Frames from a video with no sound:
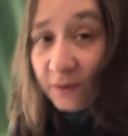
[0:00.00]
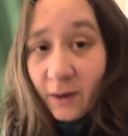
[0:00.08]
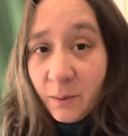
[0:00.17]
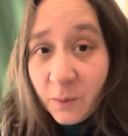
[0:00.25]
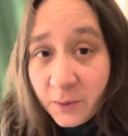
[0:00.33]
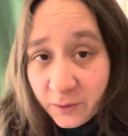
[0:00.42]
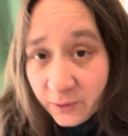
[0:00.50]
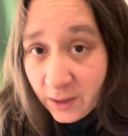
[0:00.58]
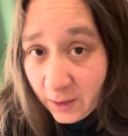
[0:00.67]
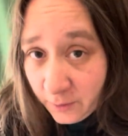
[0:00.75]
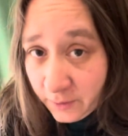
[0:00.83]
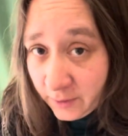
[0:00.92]
I wonder
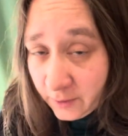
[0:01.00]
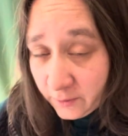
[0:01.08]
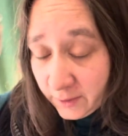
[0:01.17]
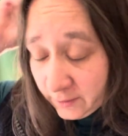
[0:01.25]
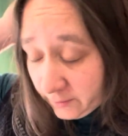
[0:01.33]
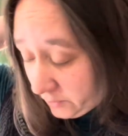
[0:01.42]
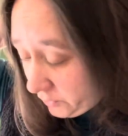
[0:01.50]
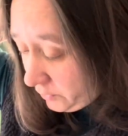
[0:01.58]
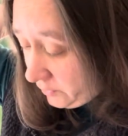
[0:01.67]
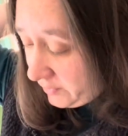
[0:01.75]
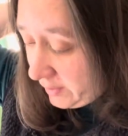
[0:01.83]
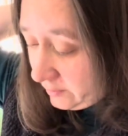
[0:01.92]
how the creator
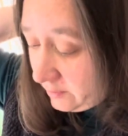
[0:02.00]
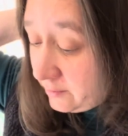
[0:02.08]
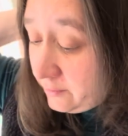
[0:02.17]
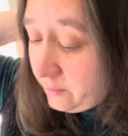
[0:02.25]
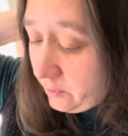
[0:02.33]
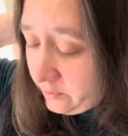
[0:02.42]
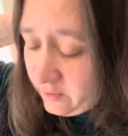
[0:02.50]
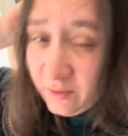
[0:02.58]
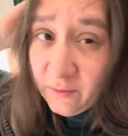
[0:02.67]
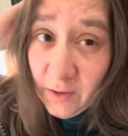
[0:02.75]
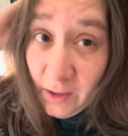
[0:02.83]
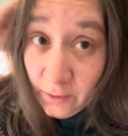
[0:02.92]
turns out. It's a fox, it's
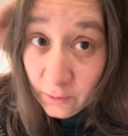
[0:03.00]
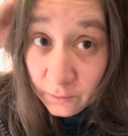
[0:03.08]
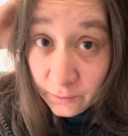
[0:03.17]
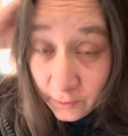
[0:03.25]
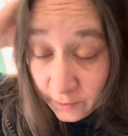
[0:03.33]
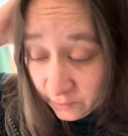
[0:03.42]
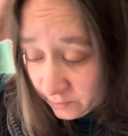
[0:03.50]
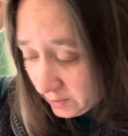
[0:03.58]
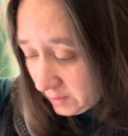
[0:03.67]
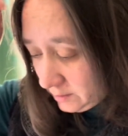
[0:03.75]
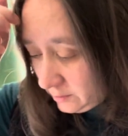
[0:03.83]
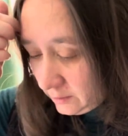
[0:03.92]
a very cute fox,
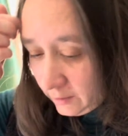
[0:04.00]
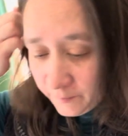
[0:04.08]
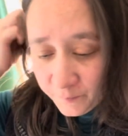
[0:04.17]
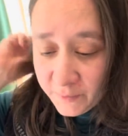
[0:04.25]
and yeah.